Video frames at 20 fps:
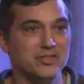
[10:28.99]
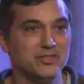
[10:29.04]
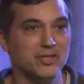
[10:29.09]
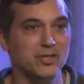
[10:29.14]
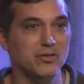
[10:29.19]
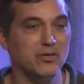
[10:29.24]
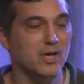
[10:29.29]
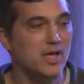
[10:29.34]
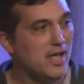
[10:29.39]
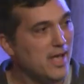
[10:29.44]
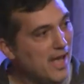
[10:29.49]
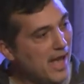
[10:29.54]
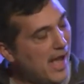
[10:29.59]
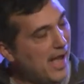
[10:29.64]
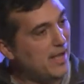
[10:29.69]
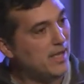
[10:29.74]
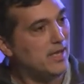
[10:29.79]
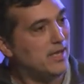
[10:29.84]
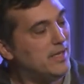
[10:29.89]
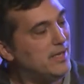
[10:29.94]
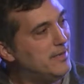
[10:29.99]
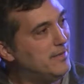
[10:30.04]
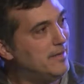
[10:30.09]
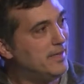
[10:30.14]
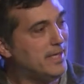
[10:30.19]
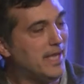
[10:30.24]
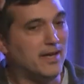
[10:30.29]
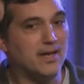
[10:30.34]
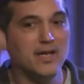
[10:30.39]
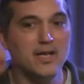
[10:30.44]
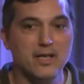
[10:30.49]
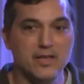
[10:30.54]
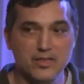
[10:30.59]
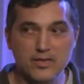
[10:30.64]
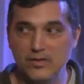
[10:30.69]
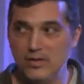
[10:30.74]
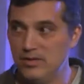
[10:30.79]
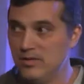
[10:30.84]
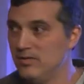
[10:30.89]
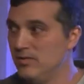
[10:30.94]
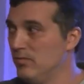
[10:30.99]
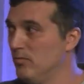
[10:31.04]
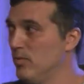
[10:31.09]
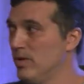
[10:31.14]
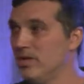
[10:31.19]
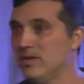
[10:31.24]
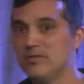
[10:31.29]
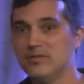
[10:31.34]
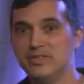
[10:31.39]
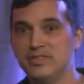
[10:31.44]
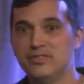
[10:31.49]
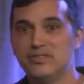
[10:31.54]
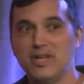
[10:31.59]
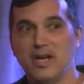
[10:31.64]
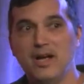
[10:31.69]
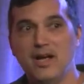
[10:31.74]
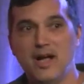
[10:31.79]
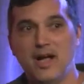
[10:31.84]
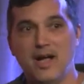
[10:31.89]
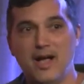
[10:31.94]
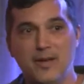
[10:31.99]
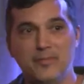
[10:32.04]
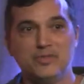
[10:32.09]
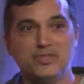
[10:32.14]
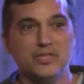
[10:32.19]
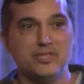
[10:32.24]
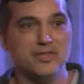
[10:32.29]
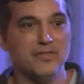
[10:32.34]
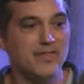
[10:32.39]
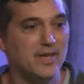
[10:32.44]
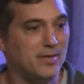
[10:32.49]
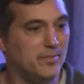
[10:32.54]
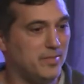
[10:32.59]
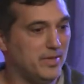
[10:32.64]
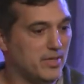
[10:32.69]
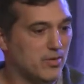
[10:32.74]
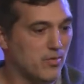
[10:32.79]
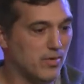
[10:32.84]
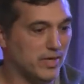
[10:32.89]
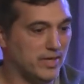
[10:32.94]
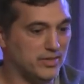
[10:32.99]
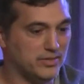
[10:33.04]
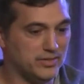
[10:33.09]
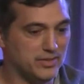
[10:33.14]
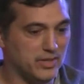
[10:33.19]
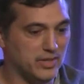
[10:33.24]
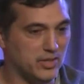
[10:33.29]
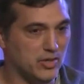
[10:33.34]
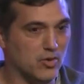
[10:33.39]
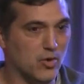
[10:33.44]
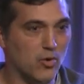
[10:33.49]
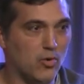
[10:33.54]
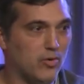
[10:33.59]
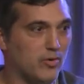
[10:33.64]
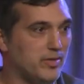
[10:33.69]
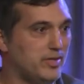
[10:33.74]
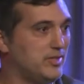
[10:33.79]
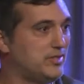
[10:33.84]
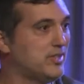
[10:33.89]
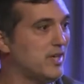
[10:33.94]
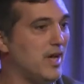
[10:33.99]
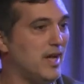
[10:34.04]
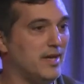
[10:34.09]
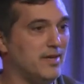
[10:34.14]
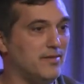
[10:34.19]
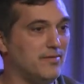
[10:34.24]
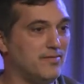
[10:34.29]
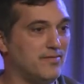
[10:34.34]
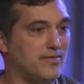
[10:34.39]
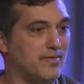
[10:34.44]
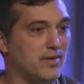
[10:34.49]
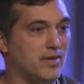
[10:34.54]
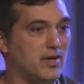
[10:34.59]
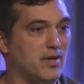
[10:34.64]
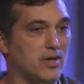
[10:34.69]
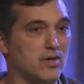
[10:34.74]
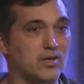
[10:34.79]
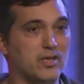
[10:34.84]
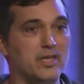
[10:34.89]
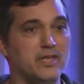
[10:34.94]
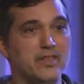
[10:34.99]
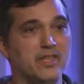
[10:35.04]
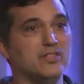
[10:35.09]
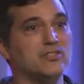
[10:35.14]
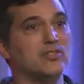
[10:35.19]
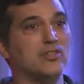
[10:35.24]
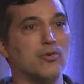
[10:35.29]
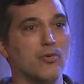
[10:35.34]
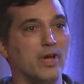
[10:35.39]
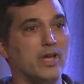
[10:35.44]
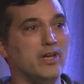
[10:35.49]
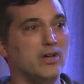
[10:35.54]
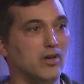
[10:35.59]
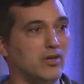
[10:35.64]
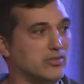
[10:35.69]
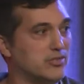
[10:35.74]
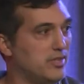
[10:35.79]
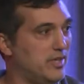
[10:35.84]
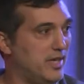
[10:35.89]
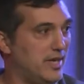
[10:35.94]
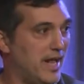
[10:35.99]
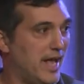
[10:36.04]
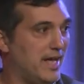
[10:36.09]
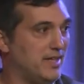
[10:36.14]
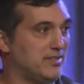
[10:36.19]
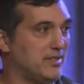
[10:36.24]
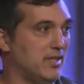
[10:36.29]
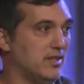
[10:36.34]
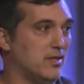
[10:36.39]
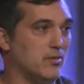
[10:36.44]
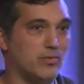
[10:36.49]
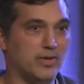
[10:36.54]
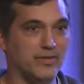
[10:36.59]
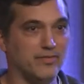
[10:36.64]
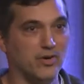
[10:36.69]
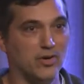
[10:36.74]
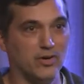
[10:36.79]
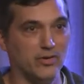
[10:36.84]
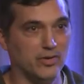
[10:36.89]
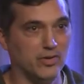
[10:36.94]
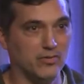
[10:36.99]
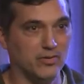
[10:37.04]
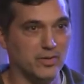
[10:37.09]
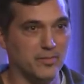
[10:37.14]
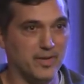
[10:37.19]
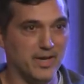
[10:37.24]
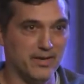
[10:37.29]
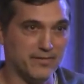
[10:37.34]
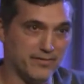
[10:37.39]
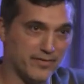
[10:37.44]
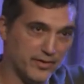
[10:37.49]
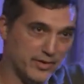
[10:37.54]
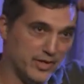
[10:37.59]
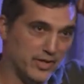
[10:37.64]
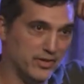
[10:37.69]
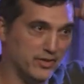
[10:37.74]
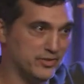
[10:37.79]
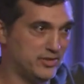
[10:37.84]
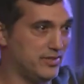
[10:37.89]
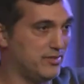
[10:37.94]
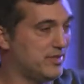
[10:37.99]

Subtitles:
So again, one of the reasons I'm such a fan of Bitcoin is gold is kind of this great alternate asset that we've all known about for years.